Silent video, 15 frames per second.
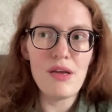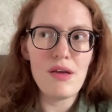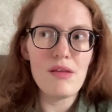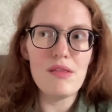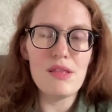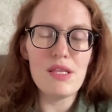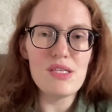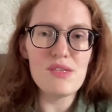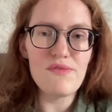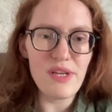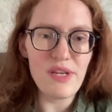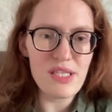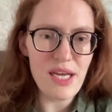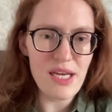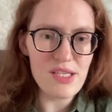these
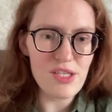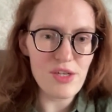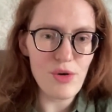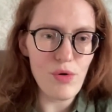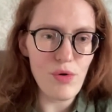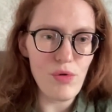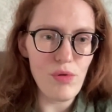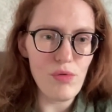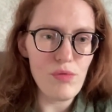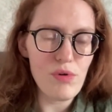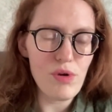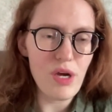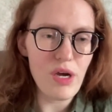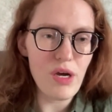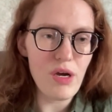fantastical
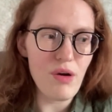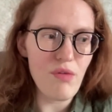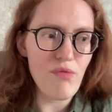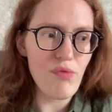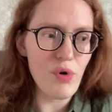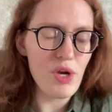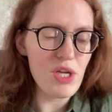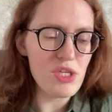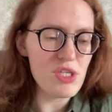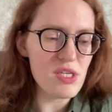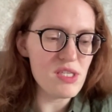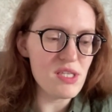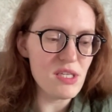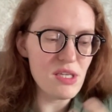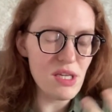
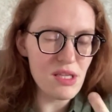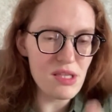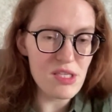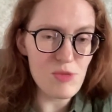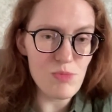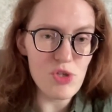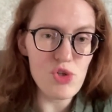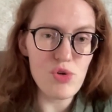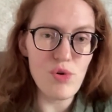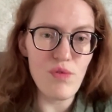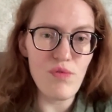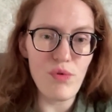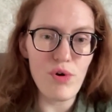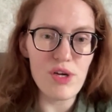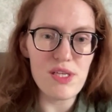voyages in this mature
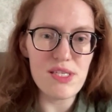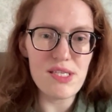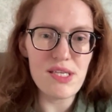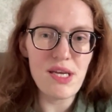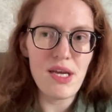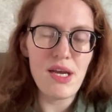voice.